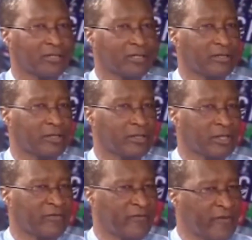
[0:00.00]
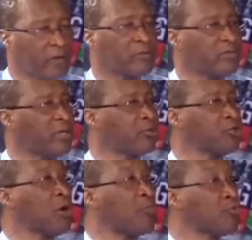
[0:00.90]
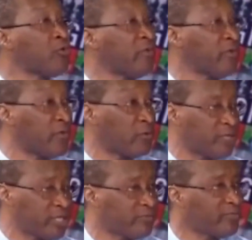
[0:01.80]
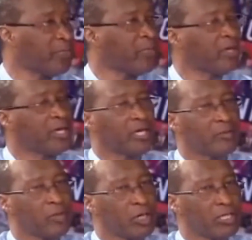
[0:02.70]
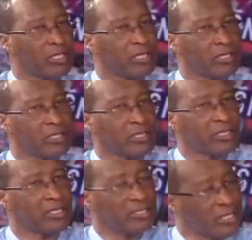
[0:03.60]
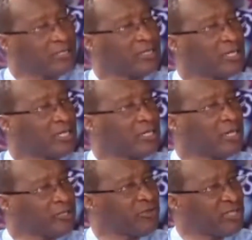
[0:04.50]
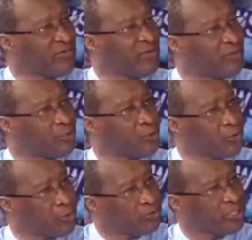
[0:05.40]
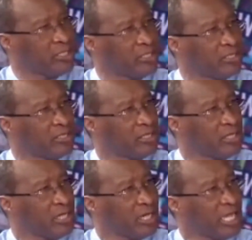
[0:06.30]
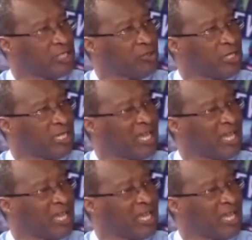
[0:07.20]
they felt there was no approval for it. But incidentally, the Nigerian Civil Aviation Authority actually has